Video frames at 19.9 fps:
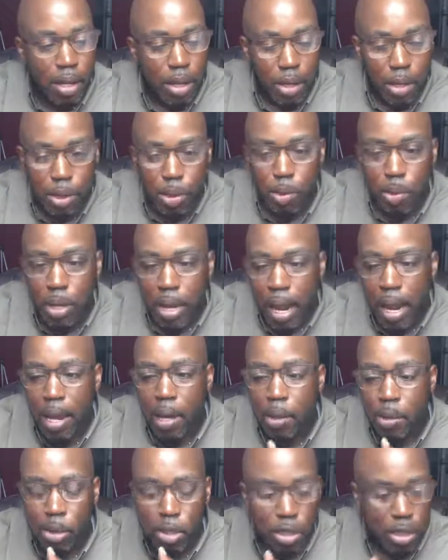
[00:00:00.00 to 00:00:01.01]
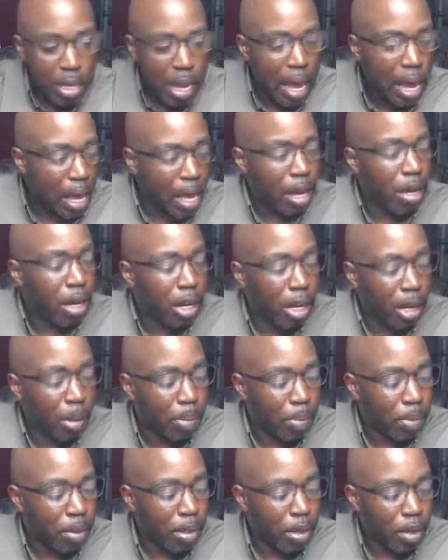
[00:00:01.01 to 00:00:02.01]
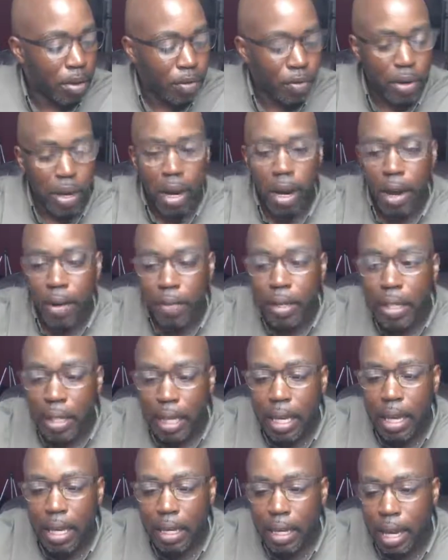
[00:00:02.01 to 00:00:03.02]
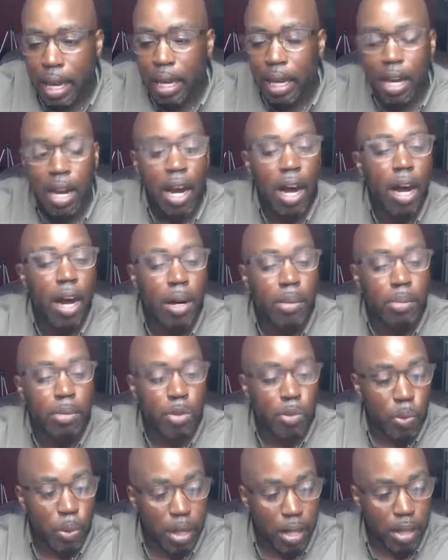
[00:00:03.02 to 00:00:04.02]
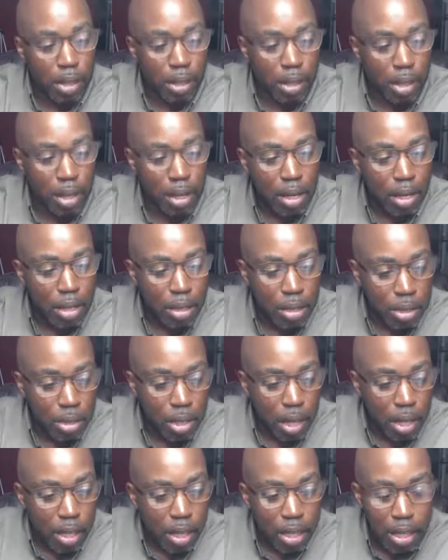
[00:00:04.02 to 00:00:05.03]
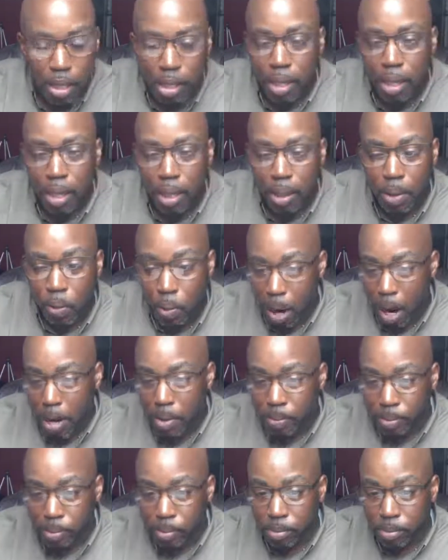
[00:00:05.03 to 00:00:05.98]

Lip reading: you now sign up for everything that comes with sucking a dick, right?